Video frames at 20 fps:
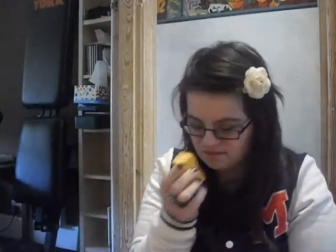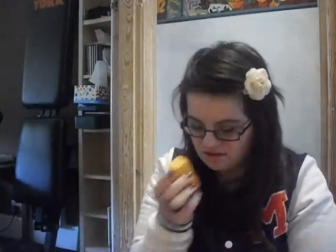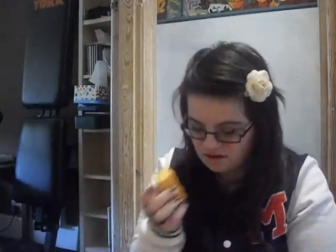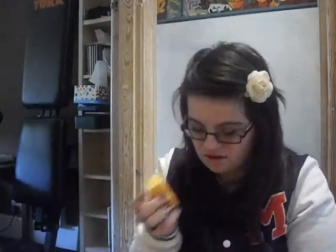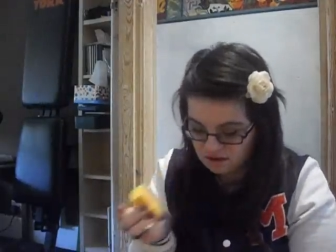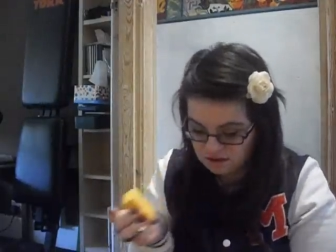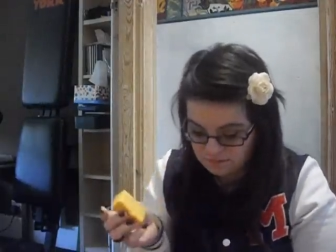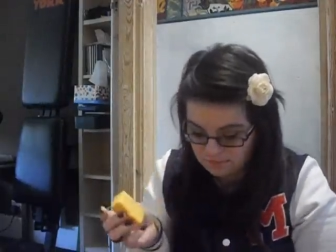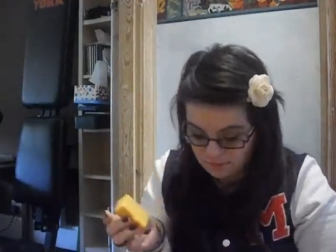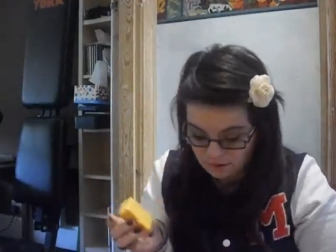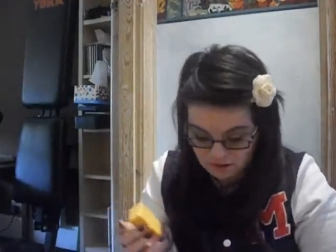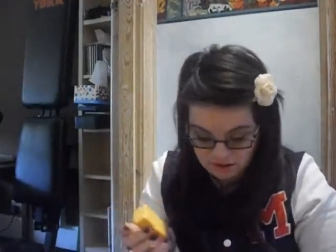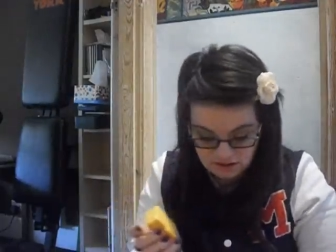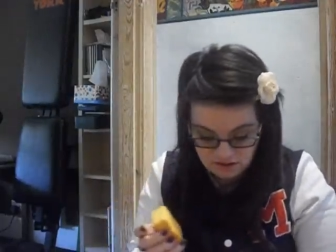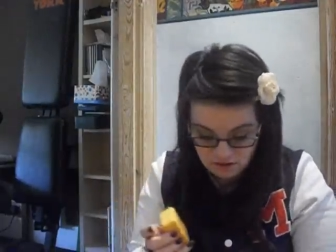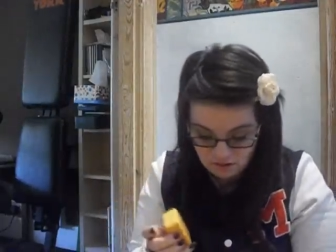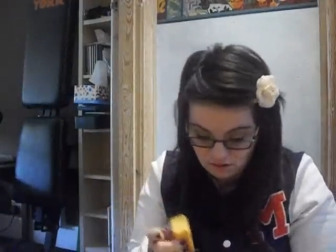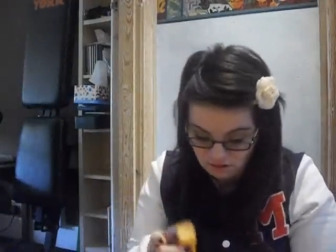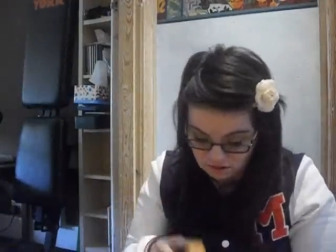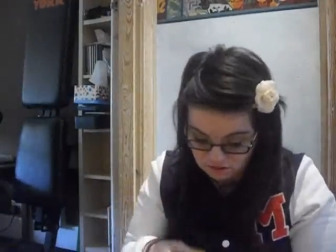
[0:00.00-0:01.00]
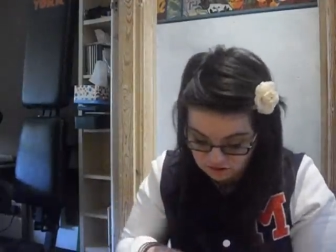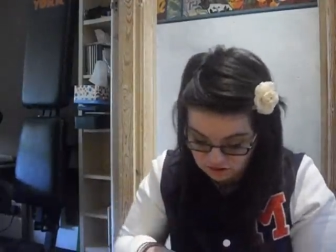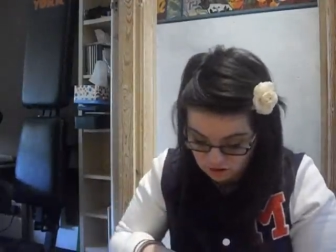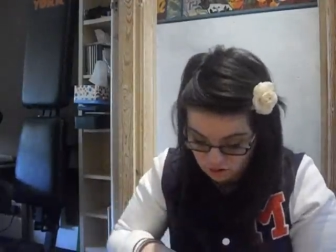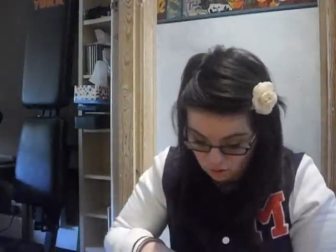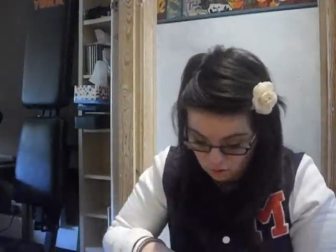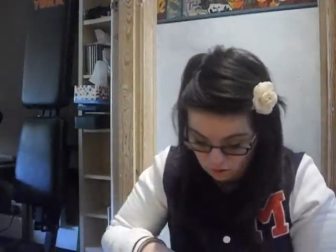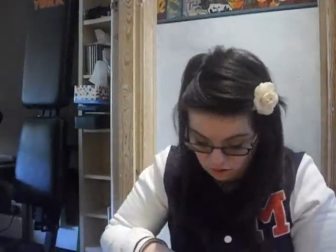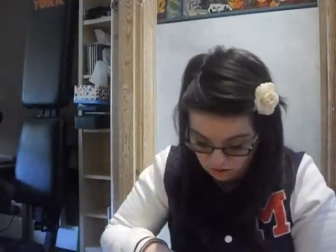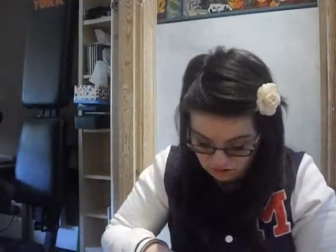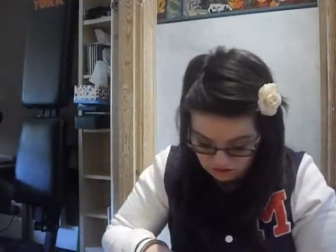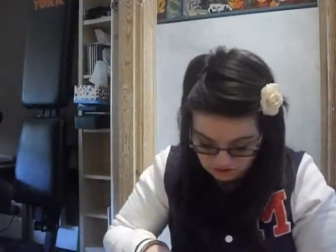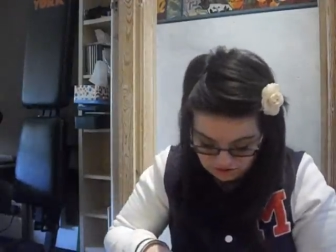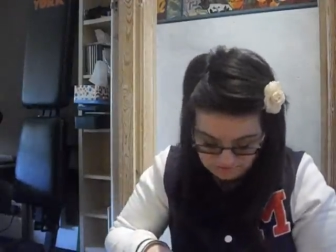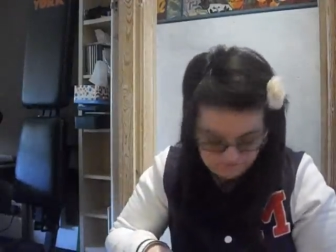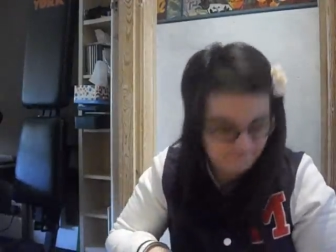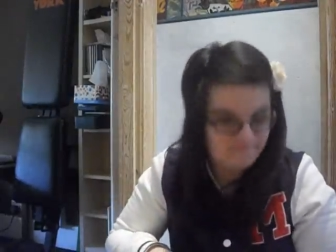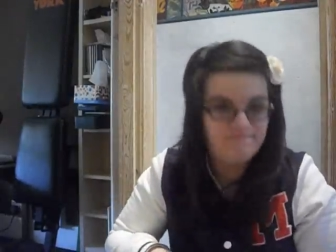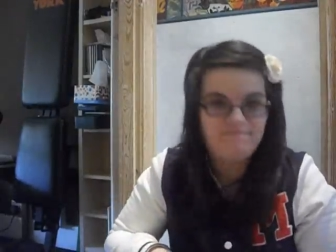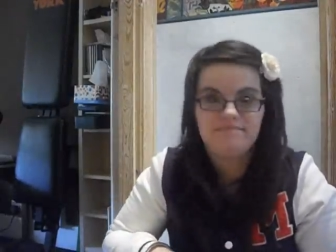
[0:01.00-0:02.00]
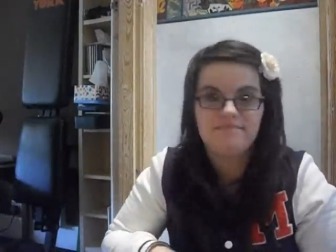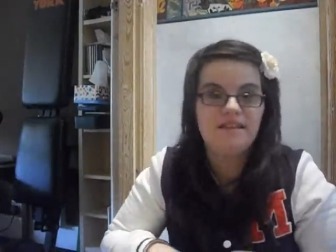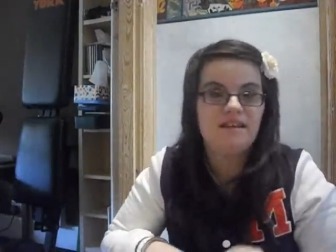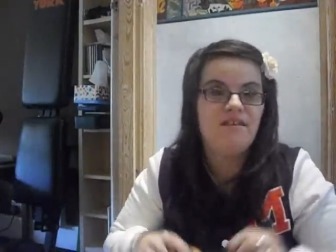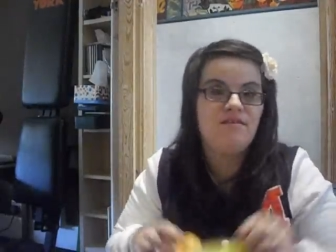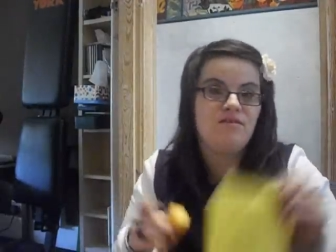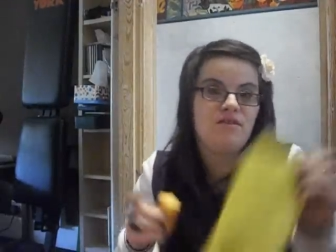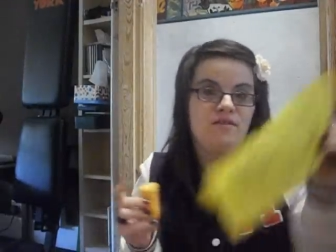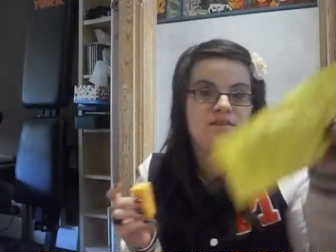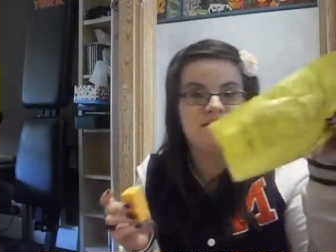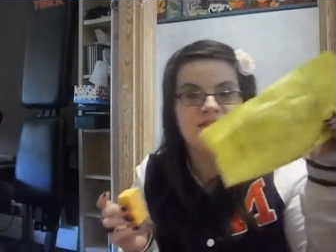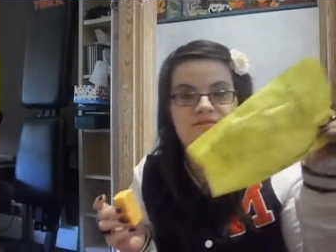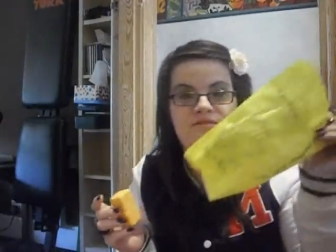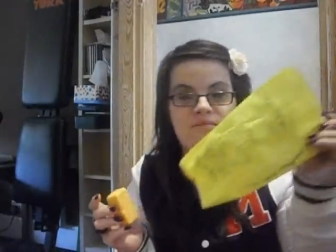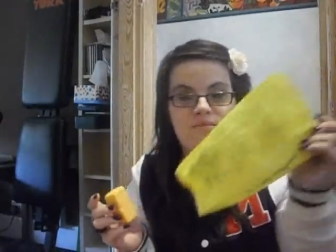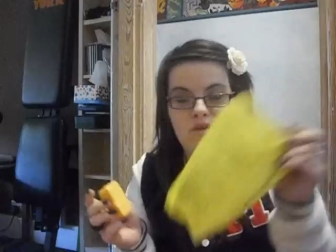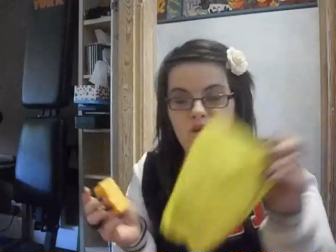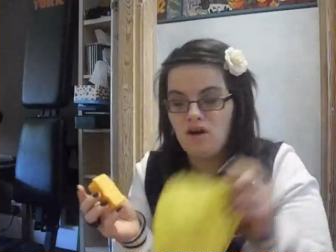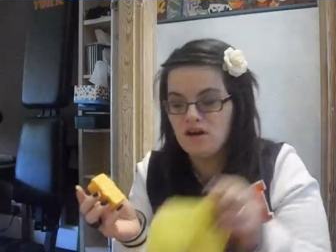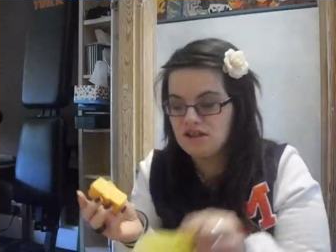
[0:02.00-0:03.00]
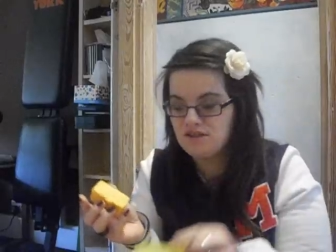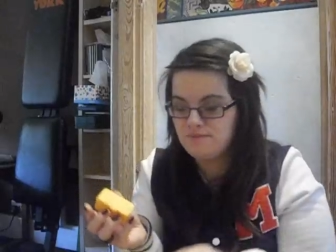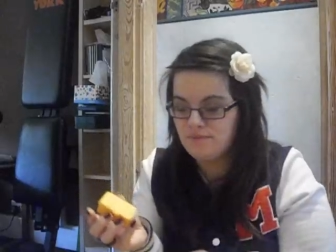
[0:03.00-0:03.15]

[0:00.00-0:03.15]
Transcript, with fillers: Oh, it smells so lush, so lush. Even though it's from Lush,